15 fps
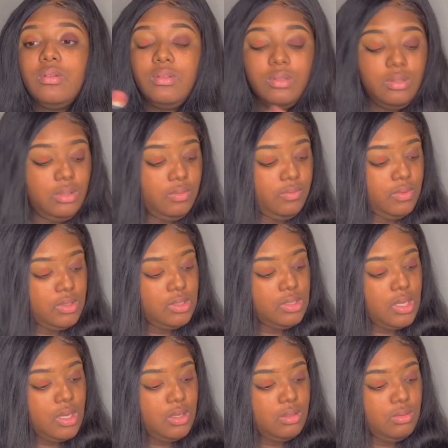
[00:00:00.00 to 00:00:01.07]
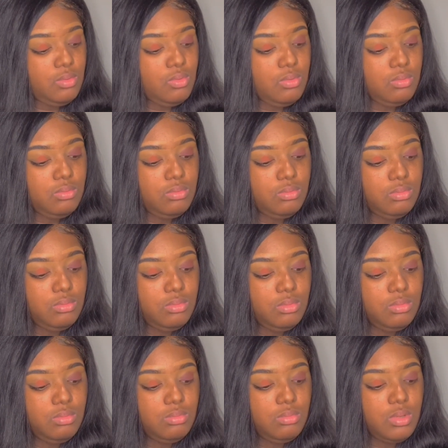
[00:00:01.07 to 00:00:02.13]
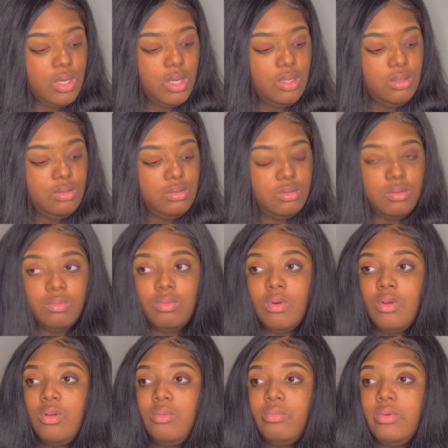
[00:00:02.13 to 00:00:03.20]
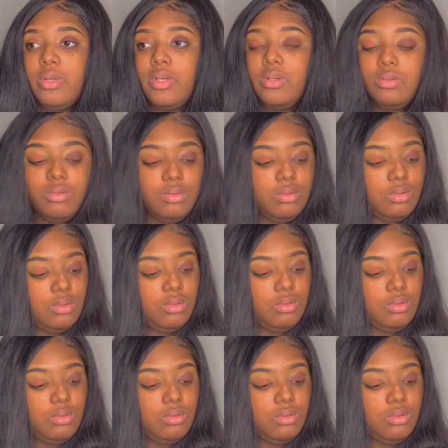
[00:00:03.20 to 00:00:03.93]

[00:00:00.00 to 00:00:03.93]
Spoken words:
if it's not, ooh, I used the wrong brown, hold on.